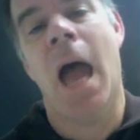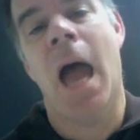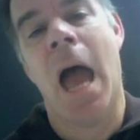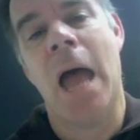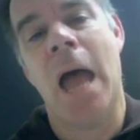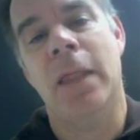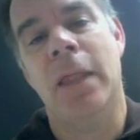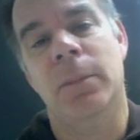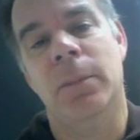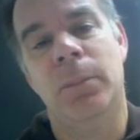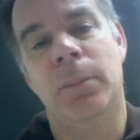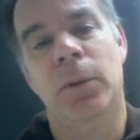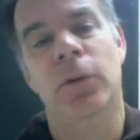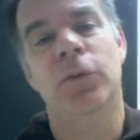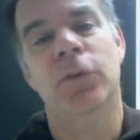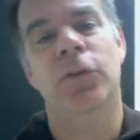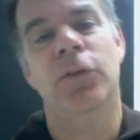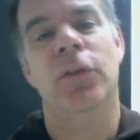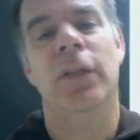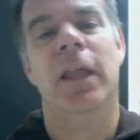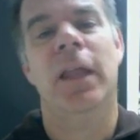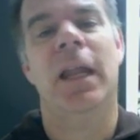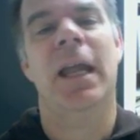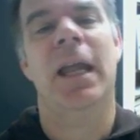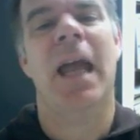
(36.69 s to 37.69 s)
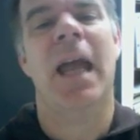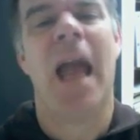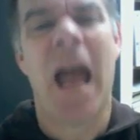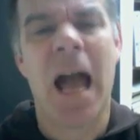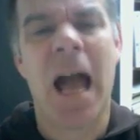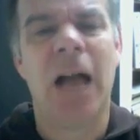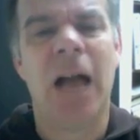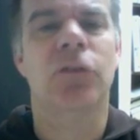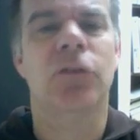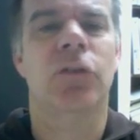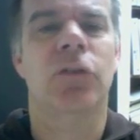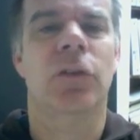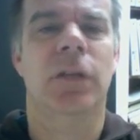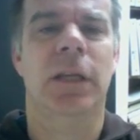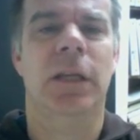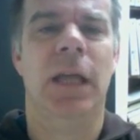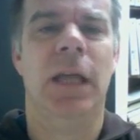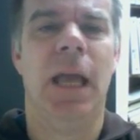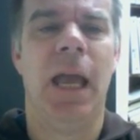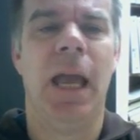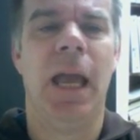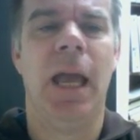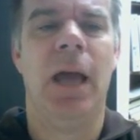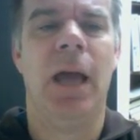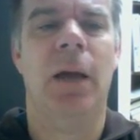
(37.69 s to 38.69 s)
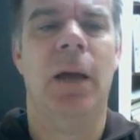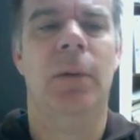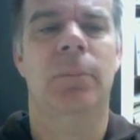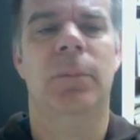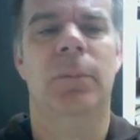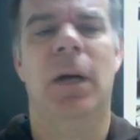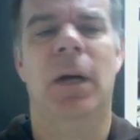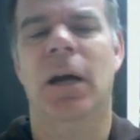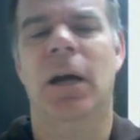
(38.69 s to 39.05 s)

and the person that I actually am